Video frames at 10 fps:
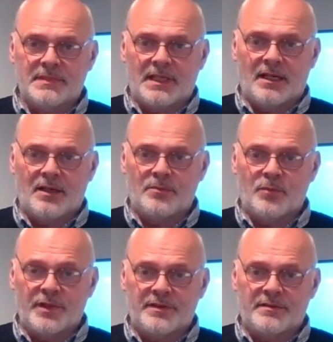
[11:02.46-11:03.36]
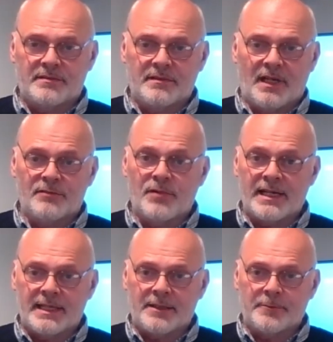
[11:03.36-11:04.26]
um, with a
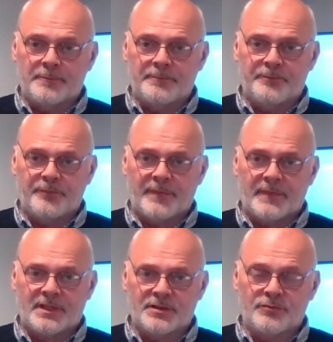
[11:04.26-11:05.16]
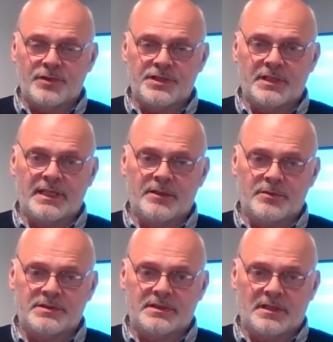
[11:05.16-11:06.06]
radio. Because originally it
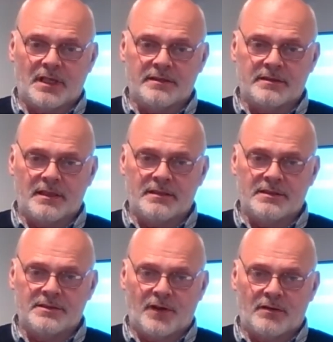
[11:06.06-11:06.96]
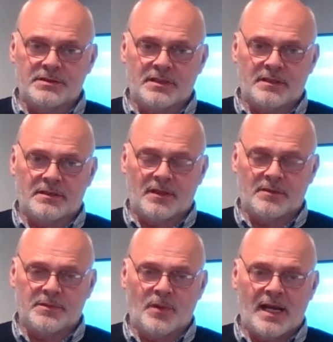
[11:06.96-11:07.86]
was, uh, as far as I,
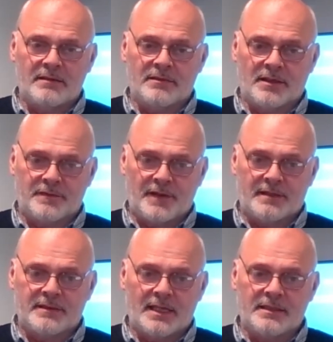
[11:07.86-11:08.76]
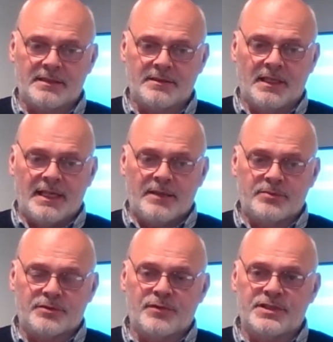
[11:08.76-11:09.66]
am aware, and I found out, it, it
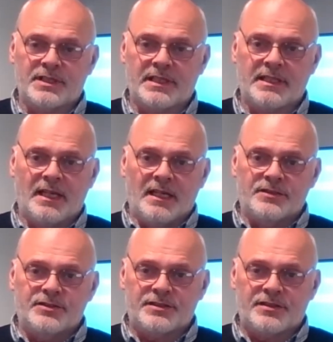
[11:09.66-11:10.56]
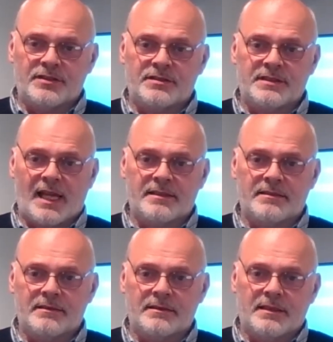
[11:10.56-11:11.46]
was originally just the
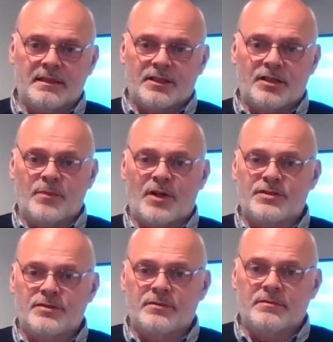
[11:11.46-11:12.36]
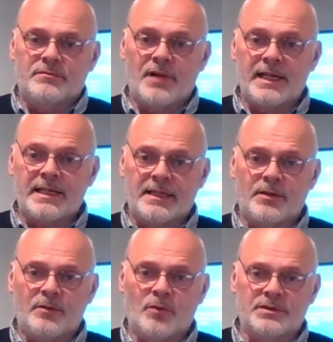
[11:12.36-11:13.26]
standard commercial radio.
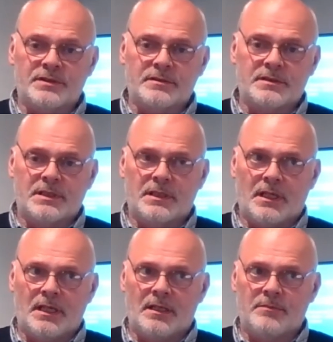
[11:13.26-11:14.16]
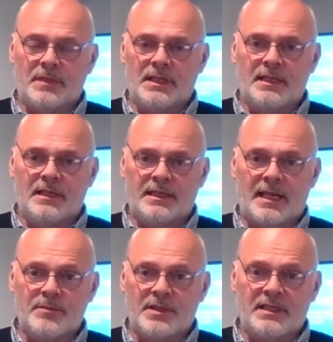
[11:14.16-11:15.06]
It wasn't um, an
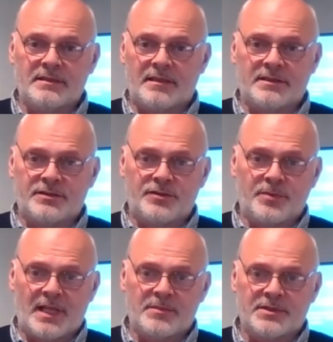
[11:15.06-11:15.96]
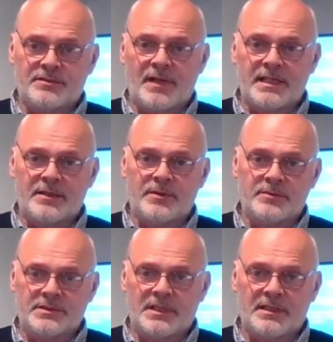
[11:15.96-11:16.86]
nothing to do with amateur radio. It
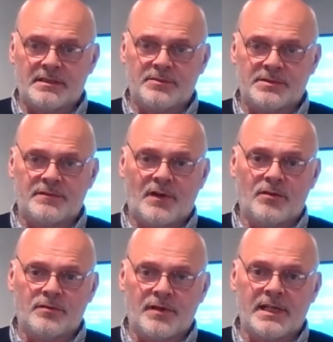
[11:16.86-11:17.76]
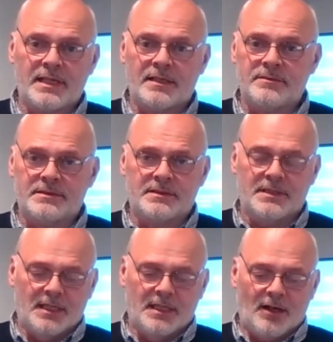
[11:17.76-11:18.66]
was it was Evolve radio, and
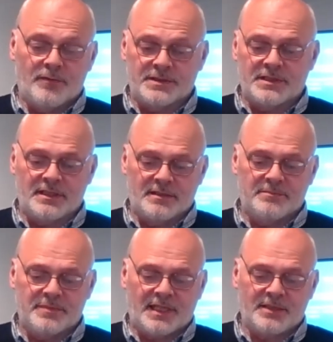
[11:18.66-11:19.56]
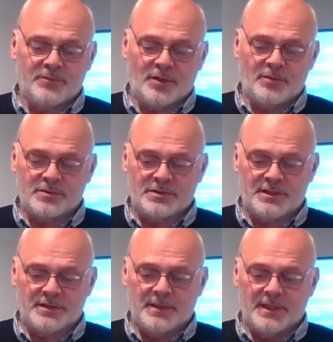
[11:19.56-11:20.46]
obviously back in World War
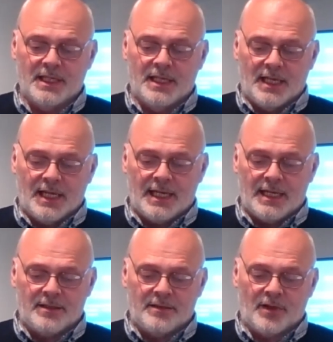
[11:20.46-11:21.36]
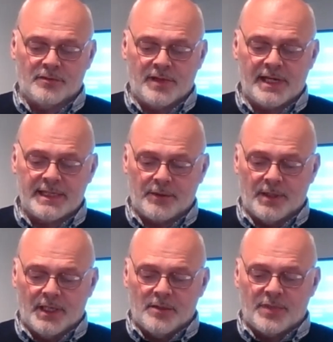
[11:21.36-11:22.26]
II, uh, Evolve radio.
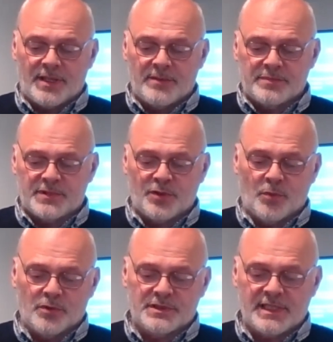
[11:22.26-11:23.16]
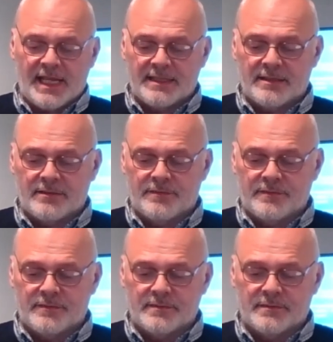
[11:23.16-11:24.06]
But then towards the end of
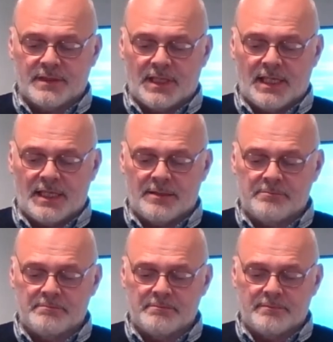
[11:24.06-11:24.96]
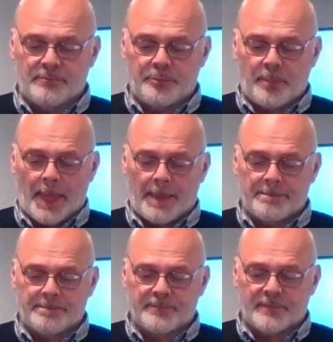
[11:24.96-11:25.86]
um,
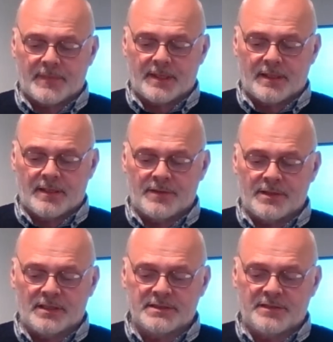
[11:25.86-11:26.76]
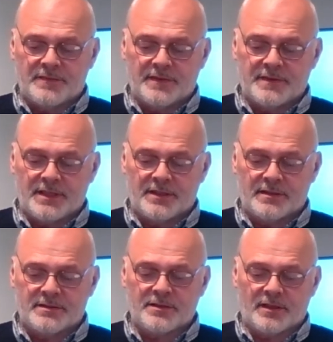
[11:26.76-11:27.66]
of the 1950s,
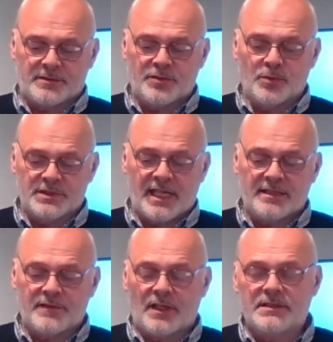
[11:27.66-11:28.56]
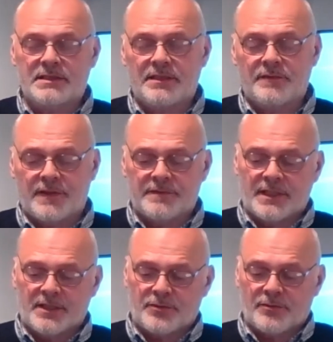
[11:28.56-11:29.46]
sorry, towards the end of
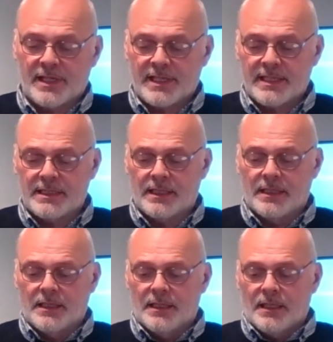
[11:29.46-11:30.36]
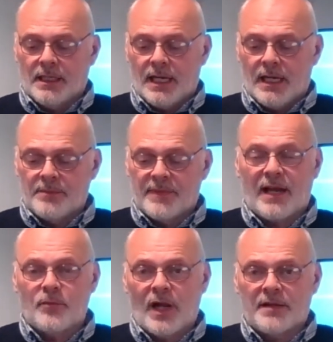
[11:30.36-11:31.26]
1953, um,
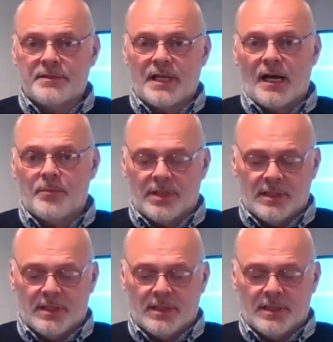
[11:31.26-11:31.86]
that wound up